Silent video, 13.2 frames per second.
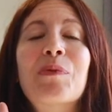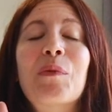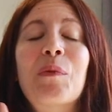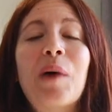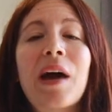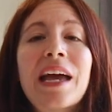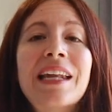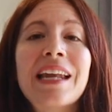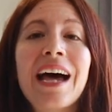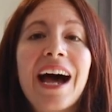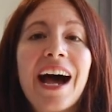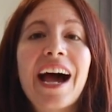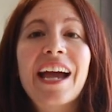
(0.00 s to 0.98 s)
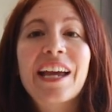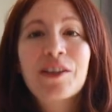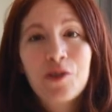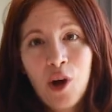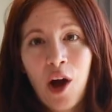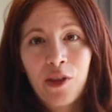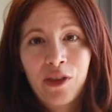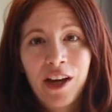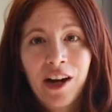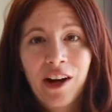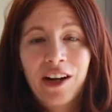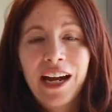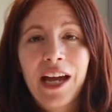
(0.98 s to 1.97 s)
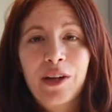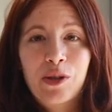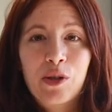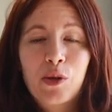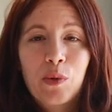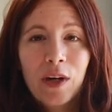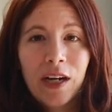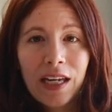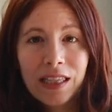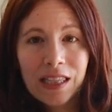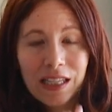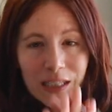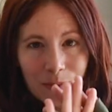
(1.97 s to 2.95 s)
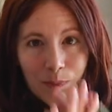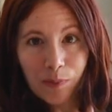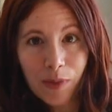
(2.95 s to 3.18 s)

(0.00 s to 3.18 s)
When I got there and you were in this